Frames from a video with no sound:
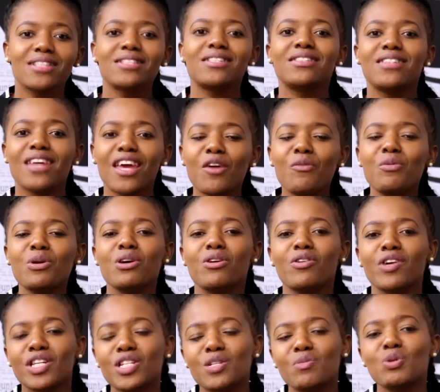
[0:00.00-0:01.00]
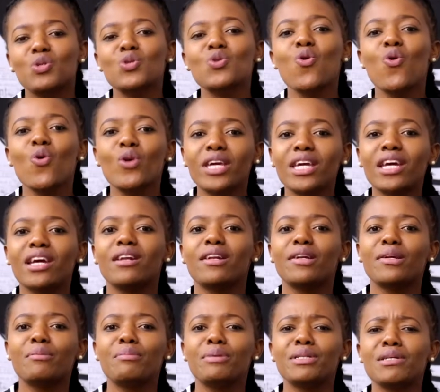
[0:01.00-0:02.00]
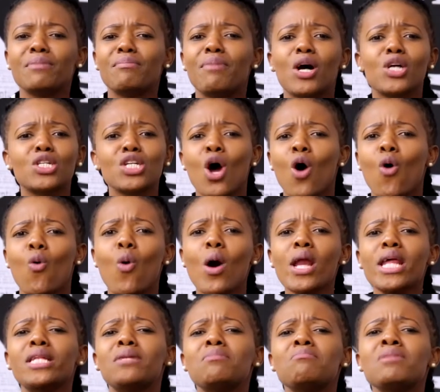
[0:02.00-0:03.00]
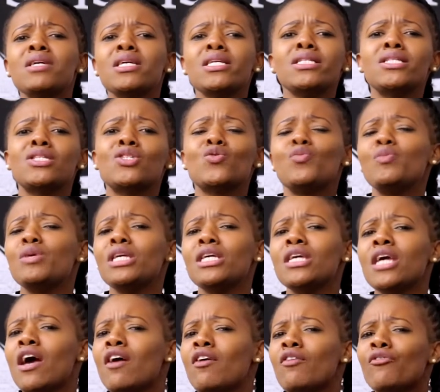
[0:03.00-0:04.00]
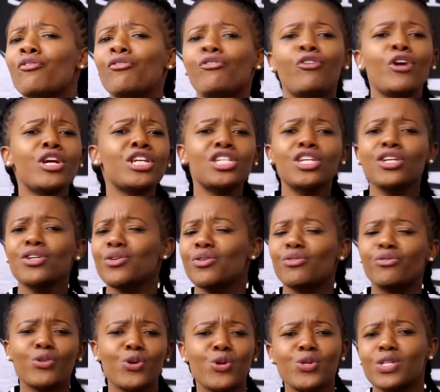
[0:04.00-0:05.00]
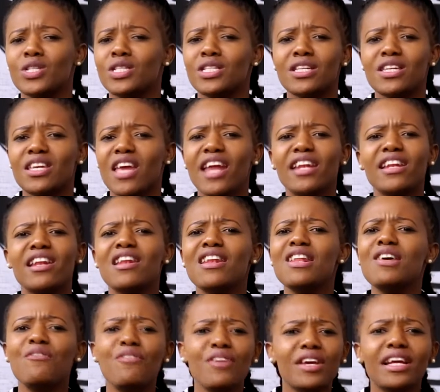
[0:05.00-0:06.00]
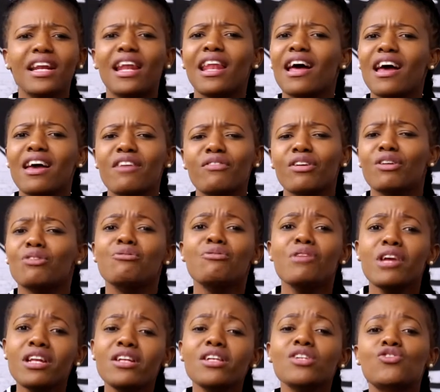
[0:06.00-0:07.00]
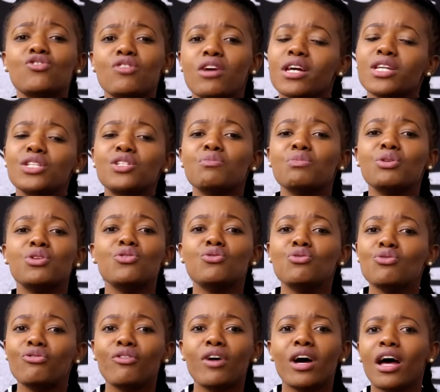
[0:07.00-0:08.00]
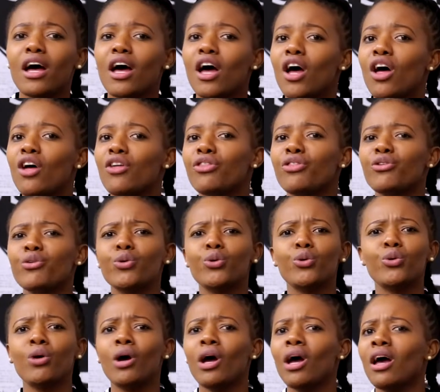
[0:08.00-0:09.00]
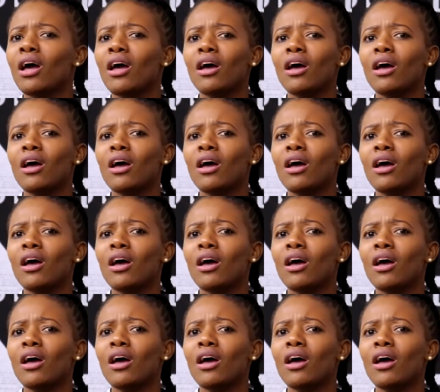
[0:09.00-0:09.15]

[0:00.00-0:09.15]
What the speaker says: Today we are going to be talking a little bit about what it means to be fresh in university and living life and really trying to maneuver through